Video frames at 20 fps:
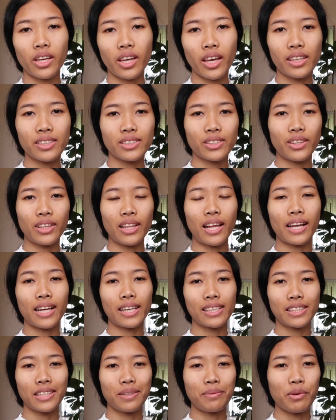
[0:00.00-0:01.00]
Okay, so like
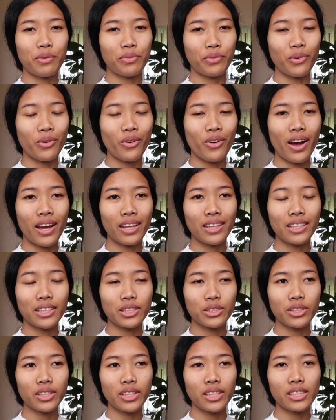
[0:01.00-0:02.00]
I said before, I
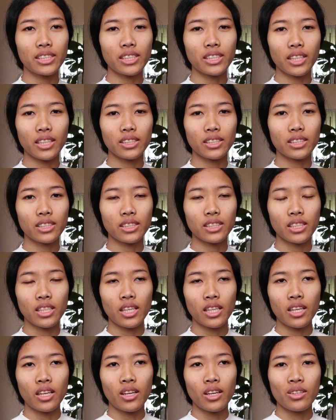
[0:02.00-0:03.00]
literally just
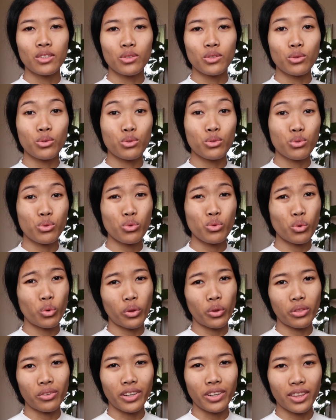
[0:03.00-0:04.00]
do 2
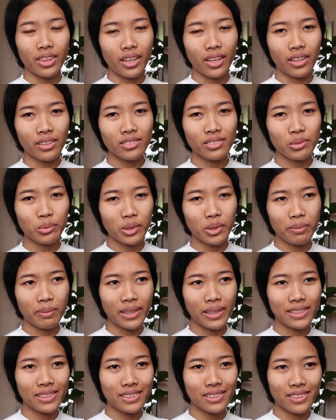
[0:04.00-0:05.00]
or 3 things with
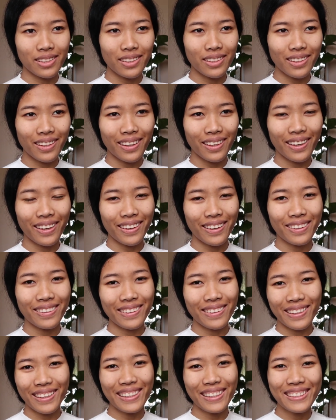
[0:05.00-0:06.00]
my skincare,
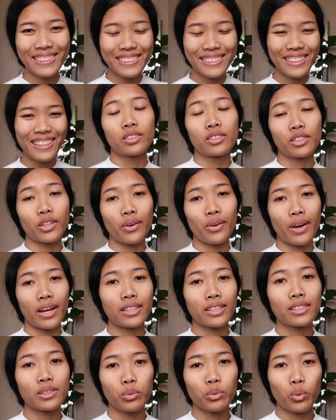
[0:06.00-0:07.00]
I guess. So I
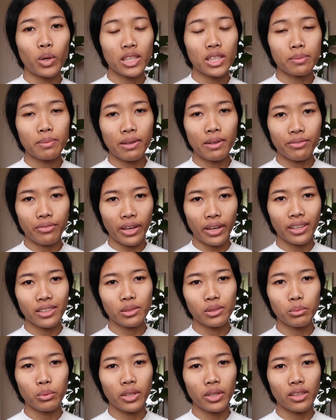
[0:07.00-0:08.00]
just wash my
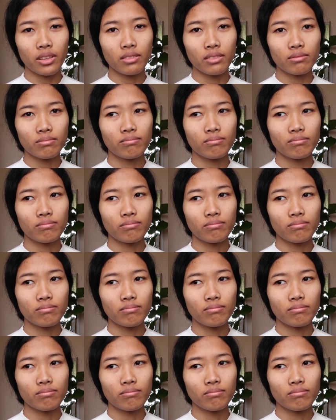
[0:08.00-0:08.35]
face with